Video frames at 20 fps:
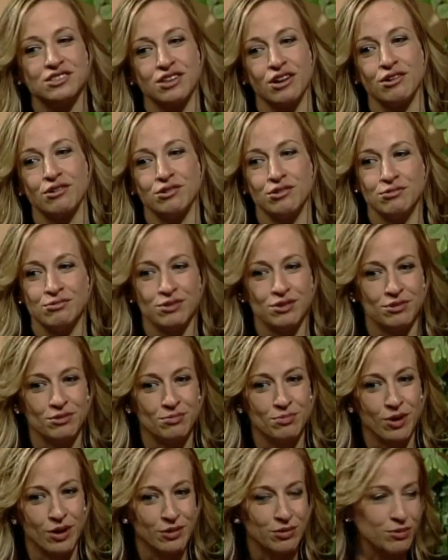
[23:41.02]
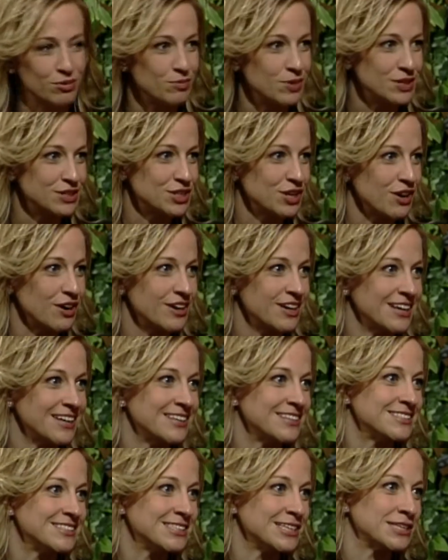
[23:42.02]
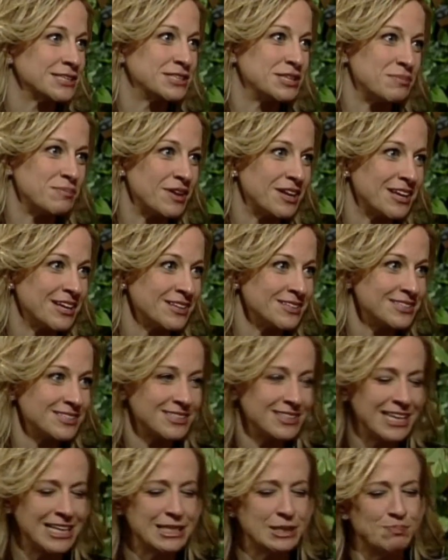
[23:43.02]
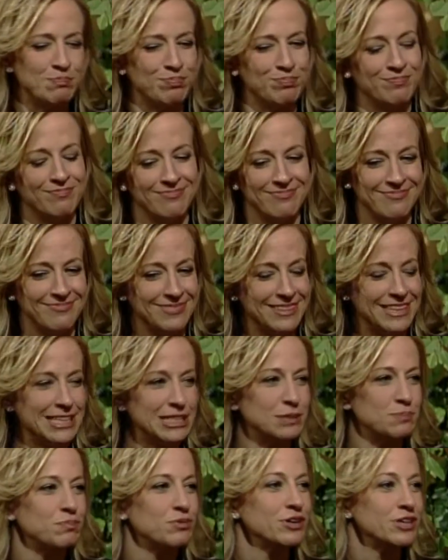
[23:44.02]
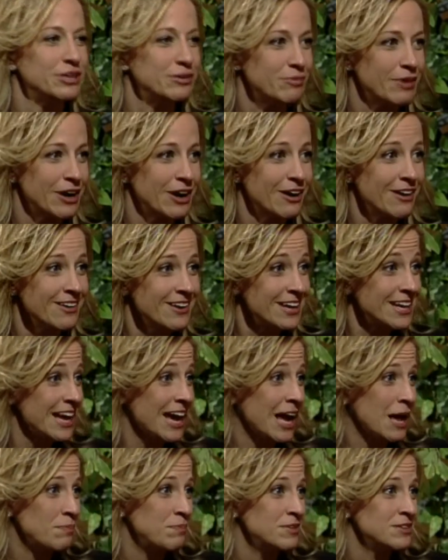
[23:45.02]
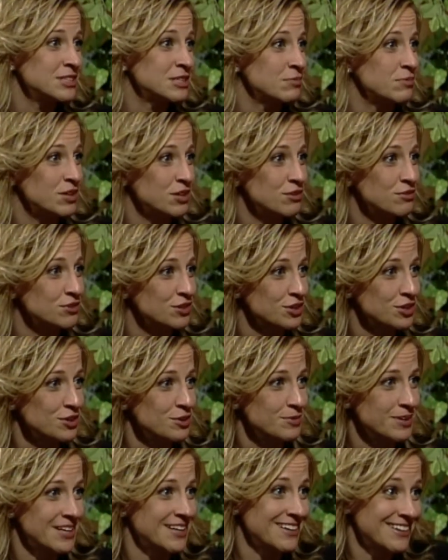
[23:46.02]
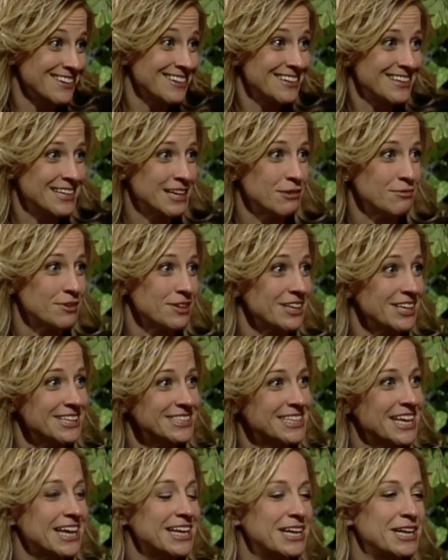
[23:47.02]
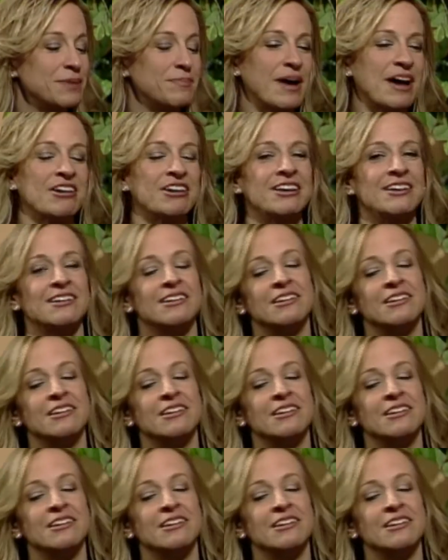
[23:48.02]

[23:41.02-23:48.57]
So you work through one target in 60 minutes. That's pretty rare. It happens, and when you do, we get really excited about it.